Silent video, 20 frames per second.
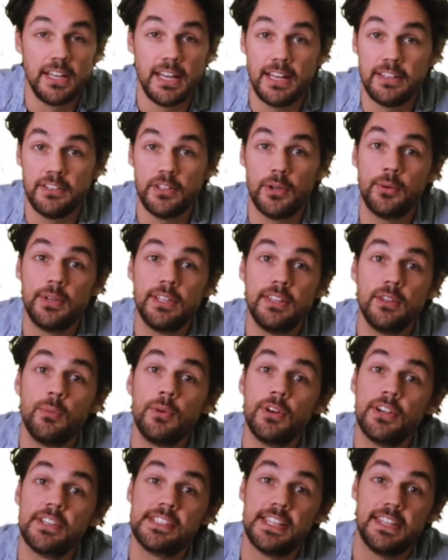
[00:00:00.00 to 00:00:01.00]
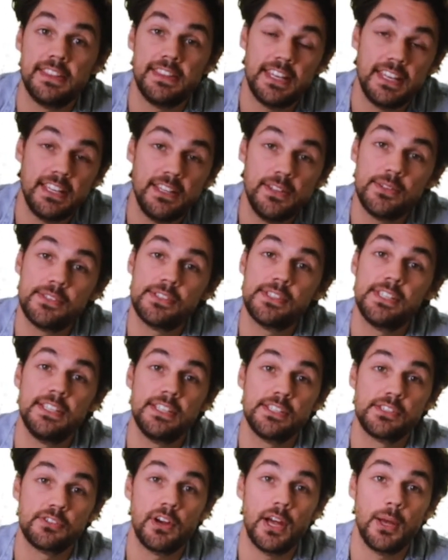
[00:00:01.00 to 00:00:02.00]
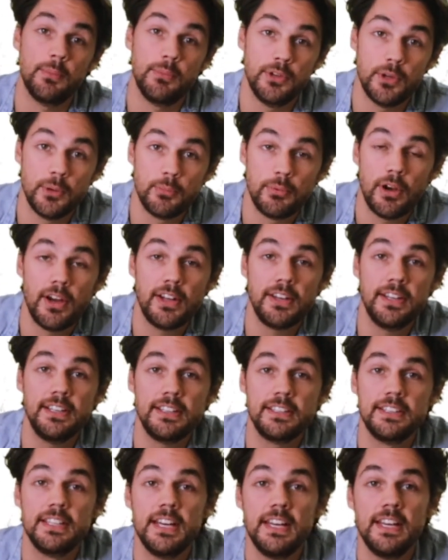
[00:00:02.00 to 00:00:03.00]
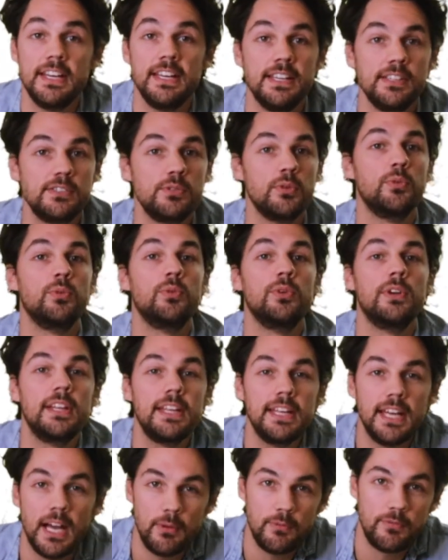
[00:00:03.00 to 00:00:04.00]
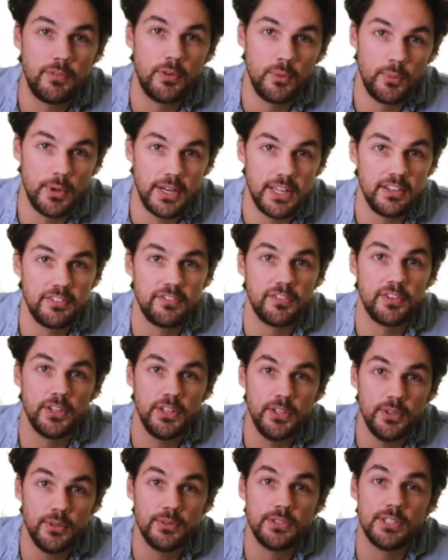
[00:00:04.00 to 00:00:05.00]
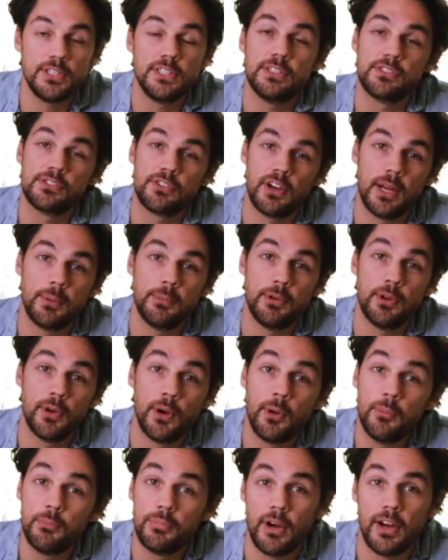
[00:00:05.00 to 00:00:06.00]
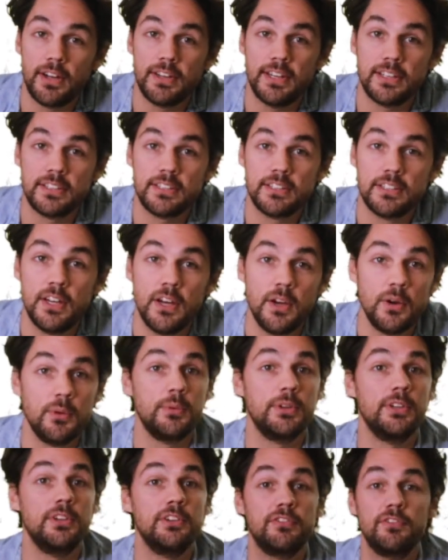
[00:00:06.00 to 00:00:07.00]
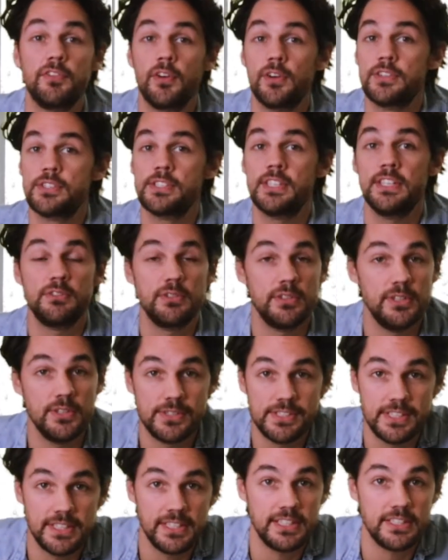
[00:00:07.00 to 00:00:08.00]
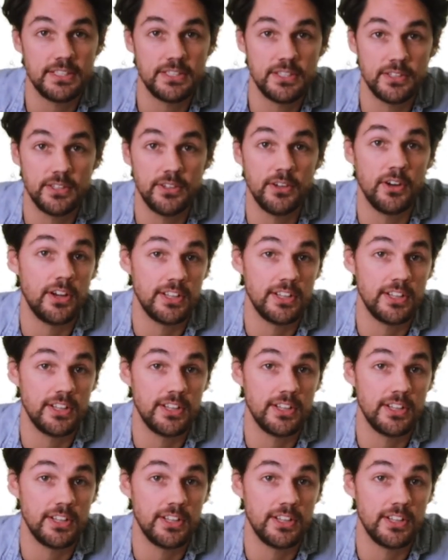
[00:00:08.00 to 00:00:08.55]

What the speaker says: And knowing the words that they use to describe your product is a really helpful way for you to describe your own product when you're first introducing it to your